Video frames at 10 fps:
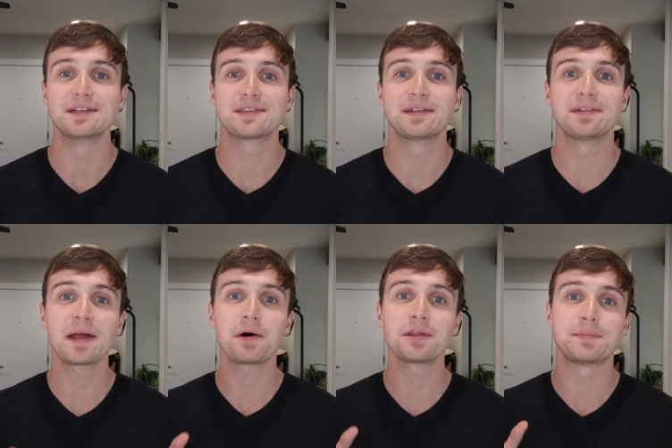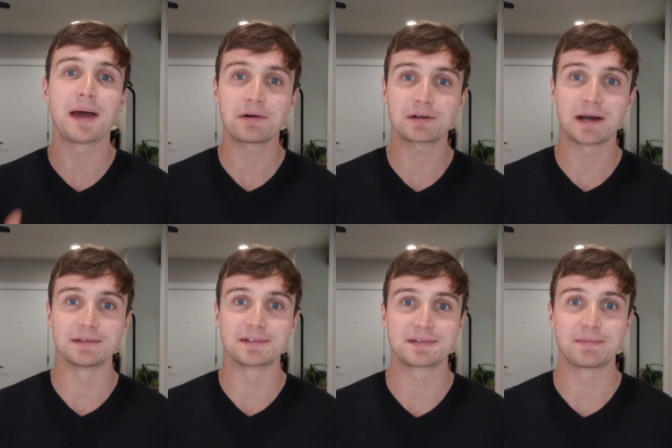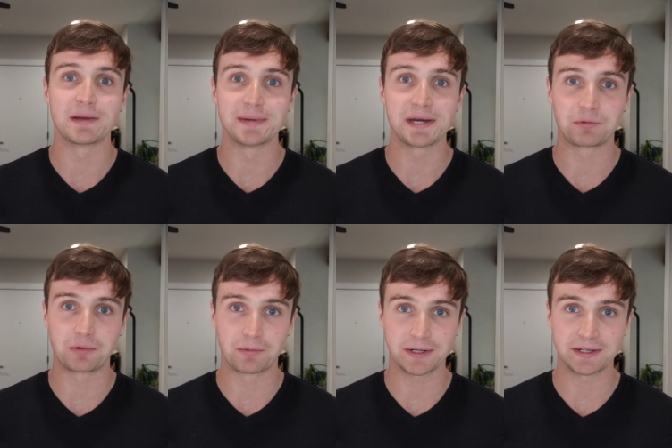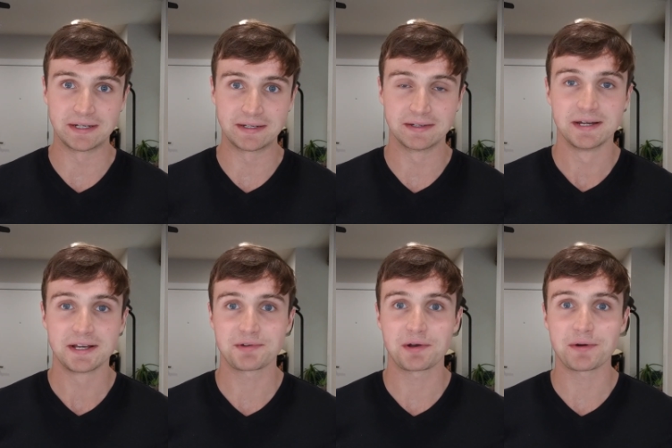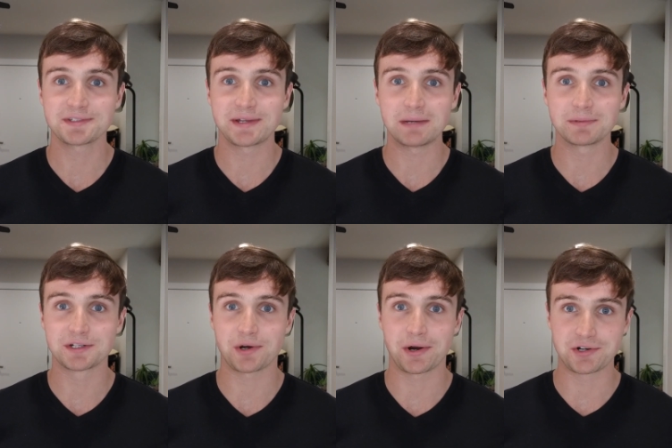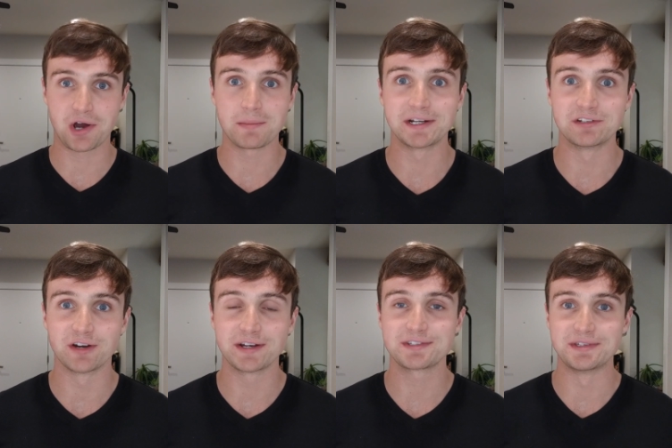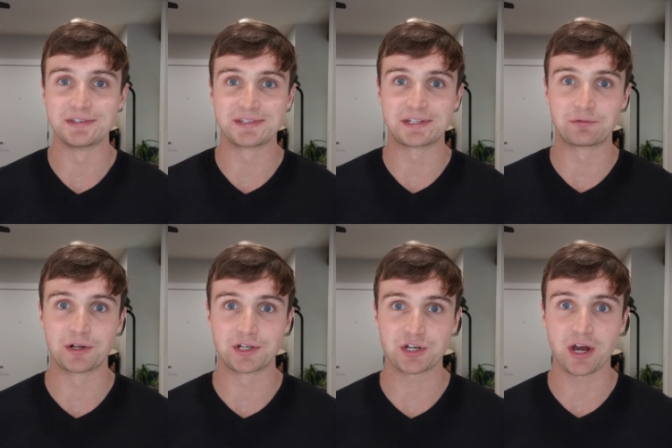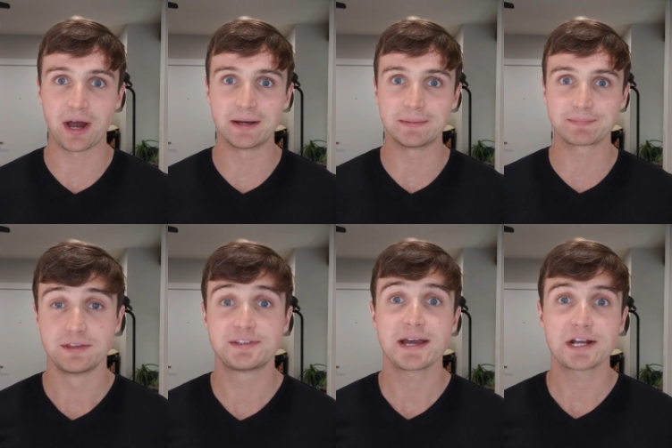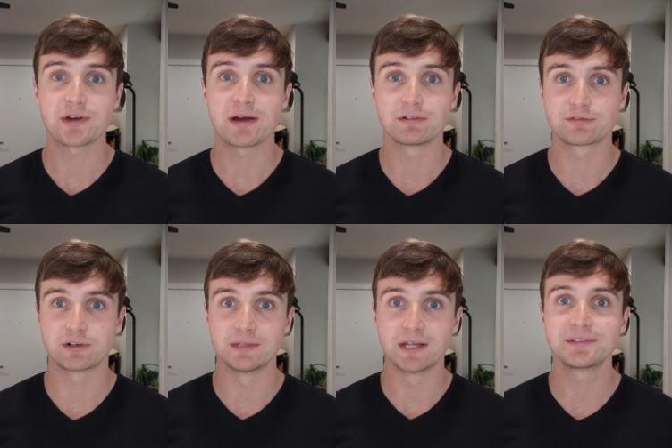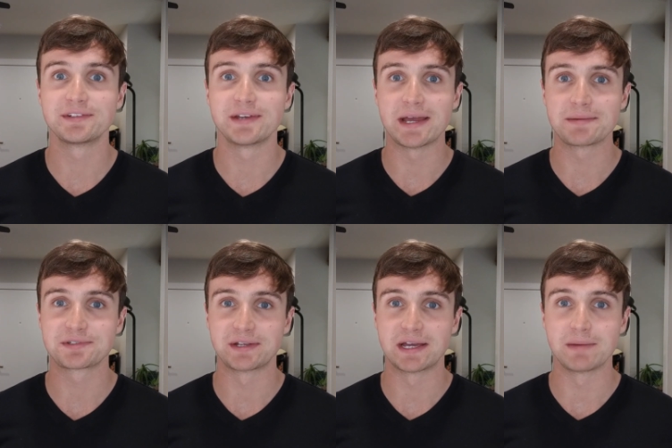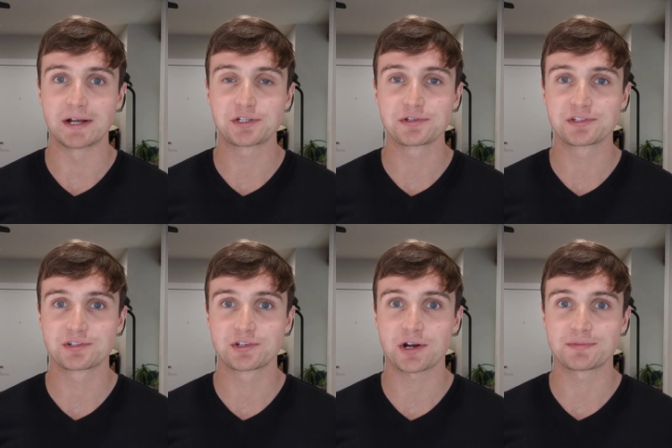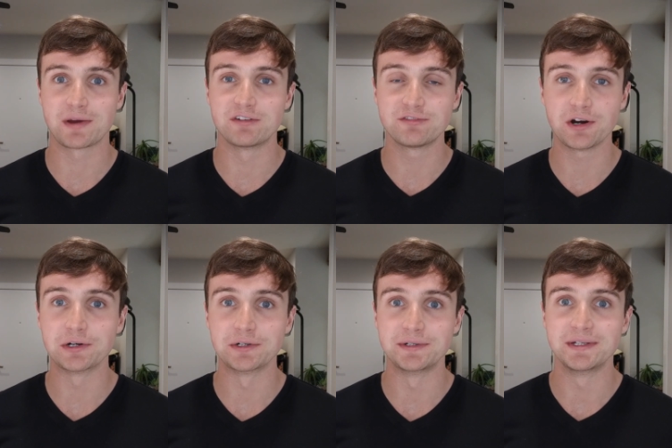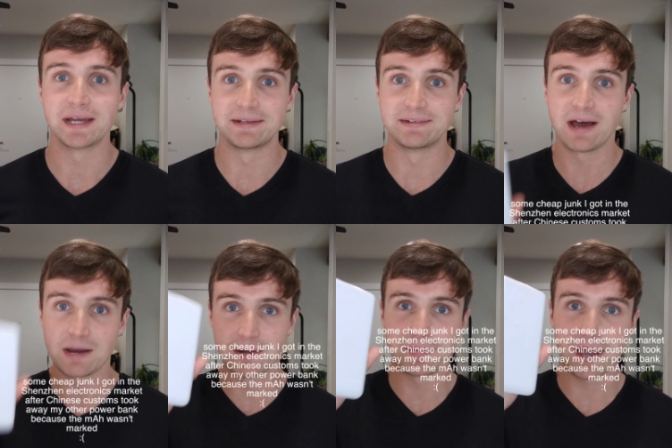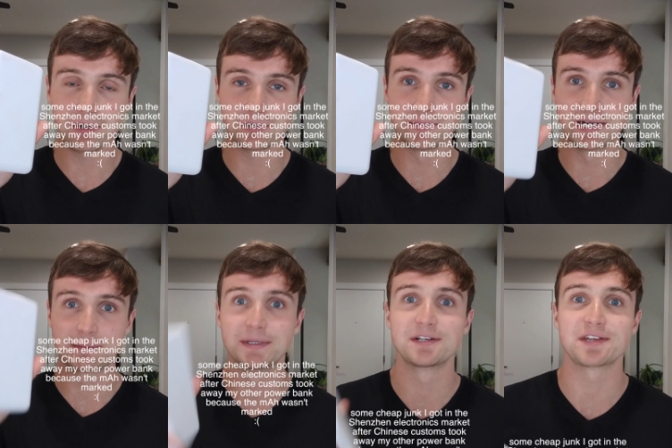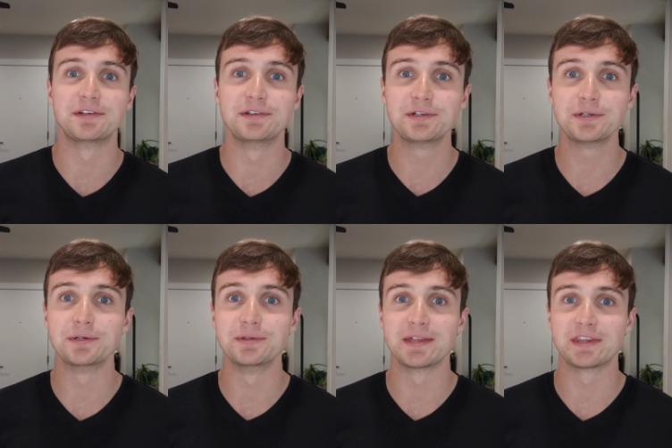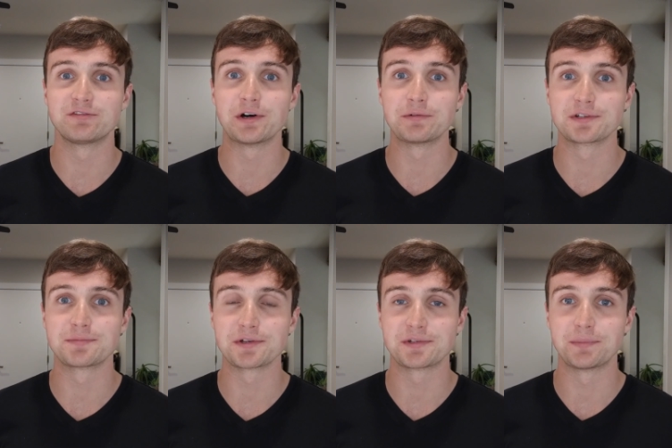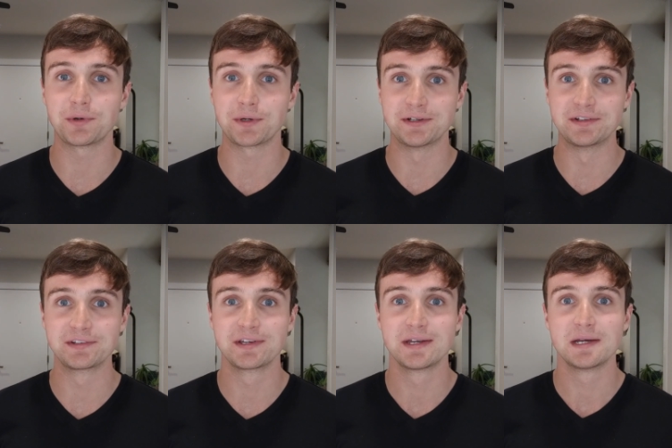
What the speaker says: is that not all the power outlets at my bed were working, so I wasn't able to charge all my devices in one shot. The day I traveled from London to Amsterdam, I chose to charge my phone and not my power bank because I knew that the phone was most important.